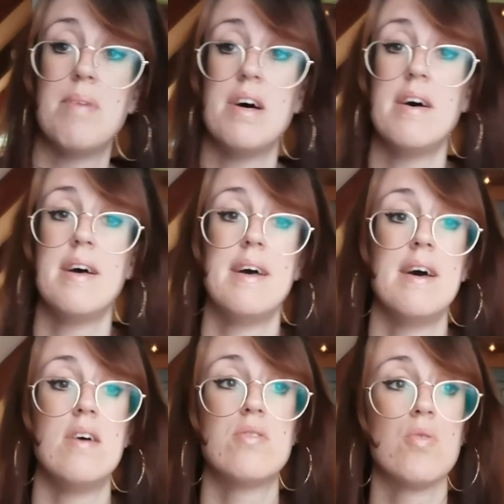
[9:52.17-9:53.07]
but
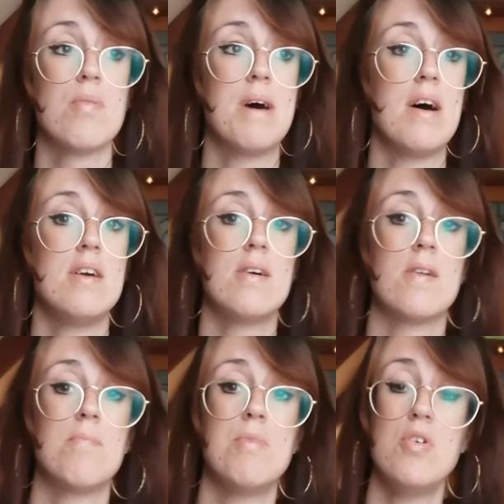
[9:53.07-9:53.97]
it's all about, you got
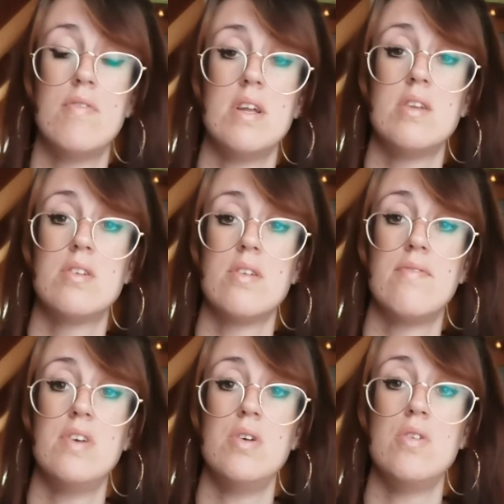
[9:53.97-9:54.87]
to move into the
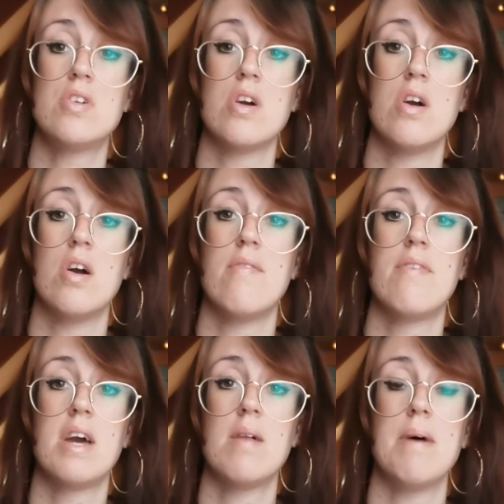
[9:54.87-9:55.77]
future,
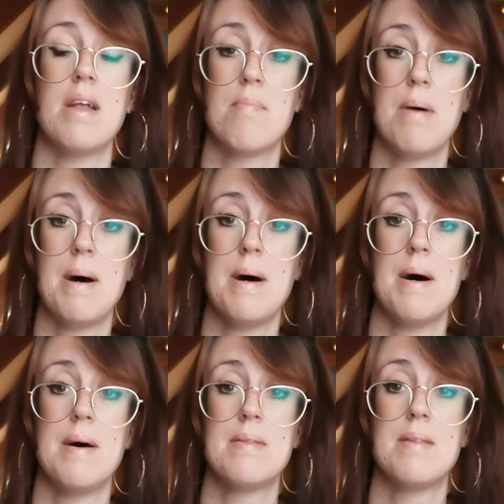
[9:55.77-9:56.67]
forget about the
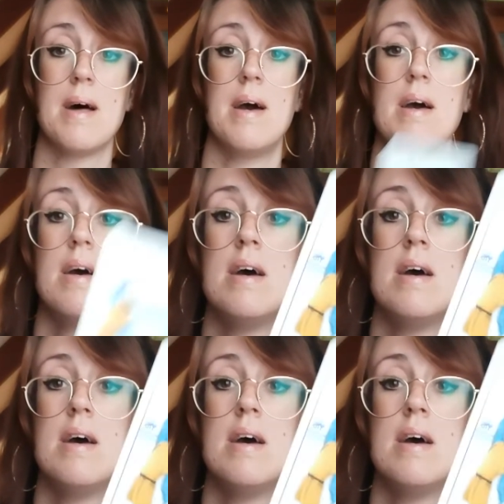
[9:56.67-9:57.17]
past, like,